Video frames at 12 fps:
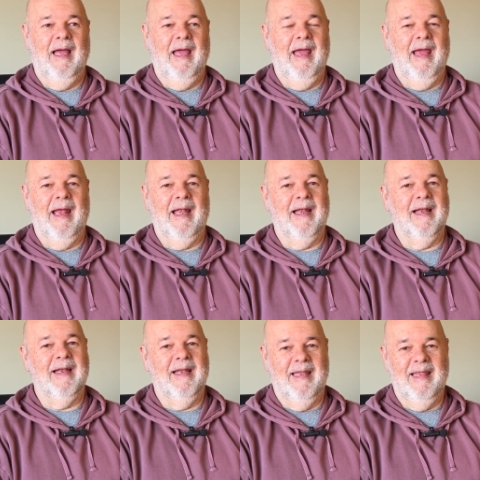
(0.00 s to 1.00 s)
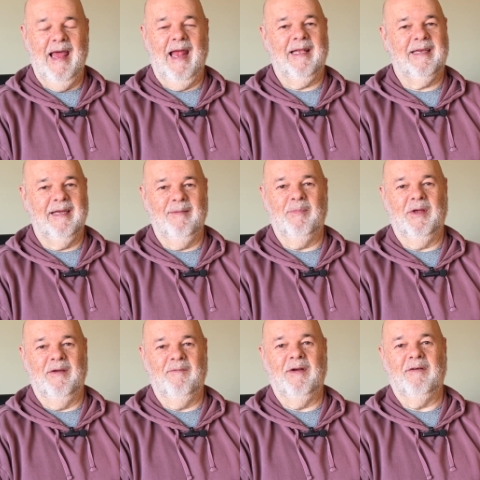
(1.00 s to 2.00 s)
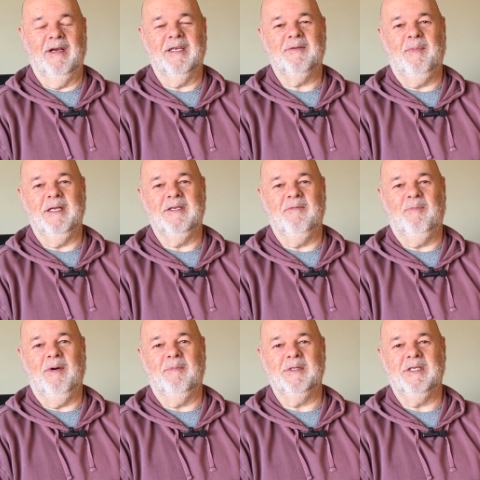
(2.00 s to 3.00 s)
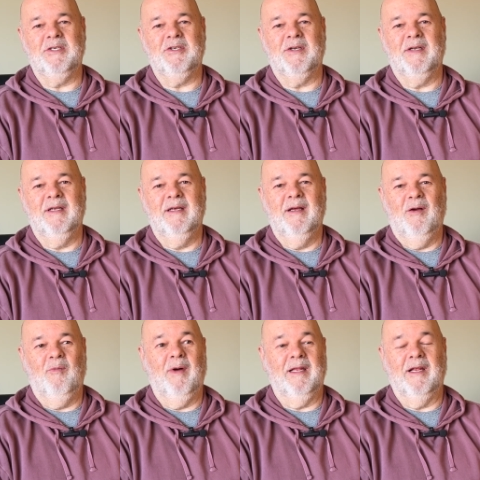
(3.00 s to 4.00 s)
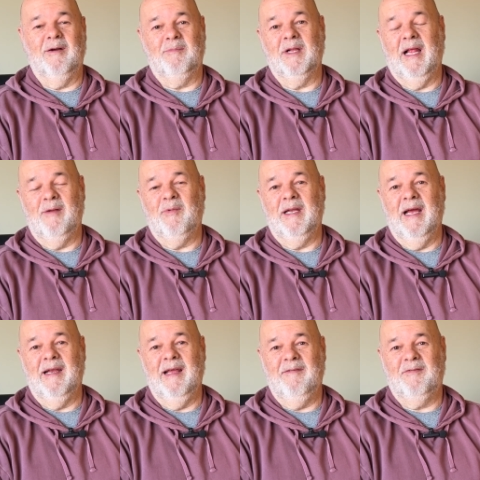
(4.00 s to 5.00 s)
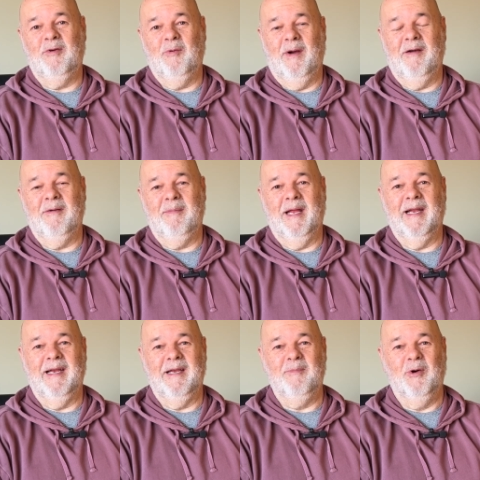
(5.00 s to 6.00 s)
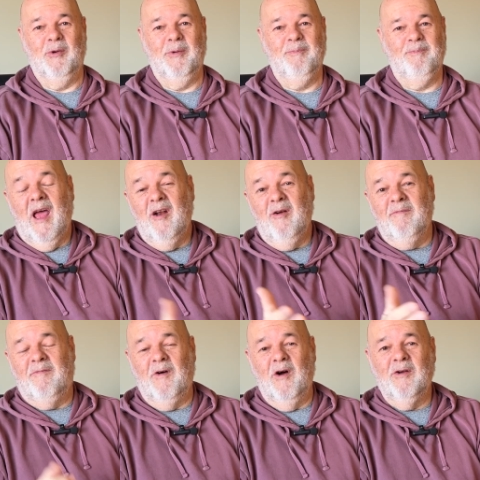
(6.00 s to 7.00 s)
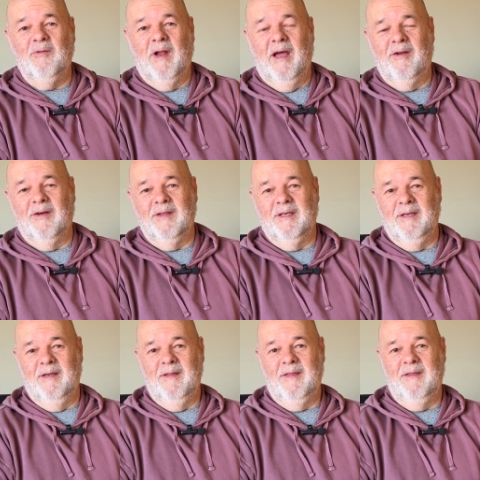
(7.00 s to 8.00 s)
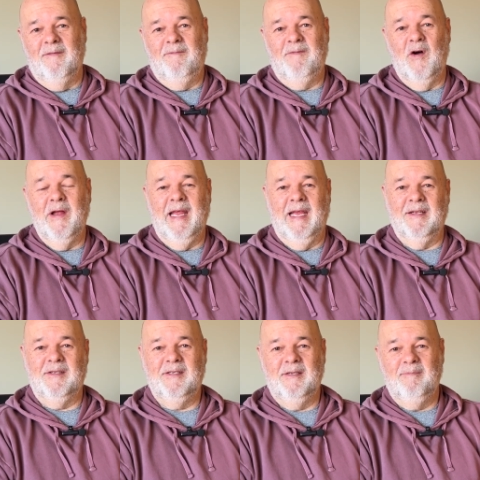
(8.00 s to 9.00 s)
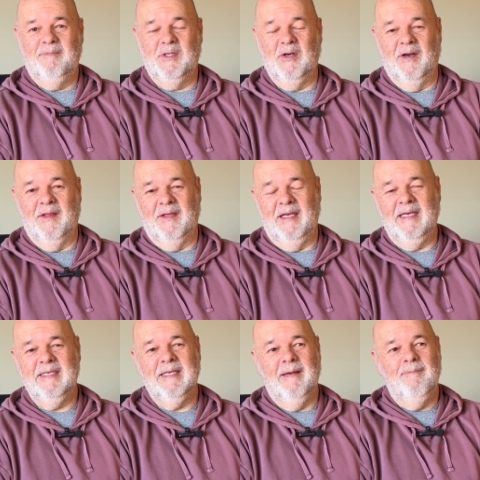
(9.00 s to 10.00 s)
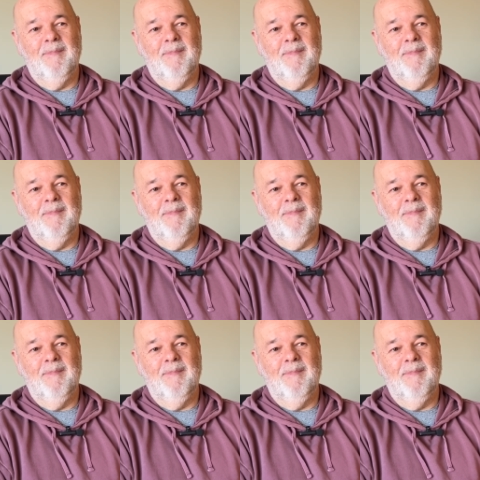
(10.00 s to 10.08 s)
And that can be a very expensive proposition, one that I'm glad we don't have to worry about anymore. And on final note on the finance side of things,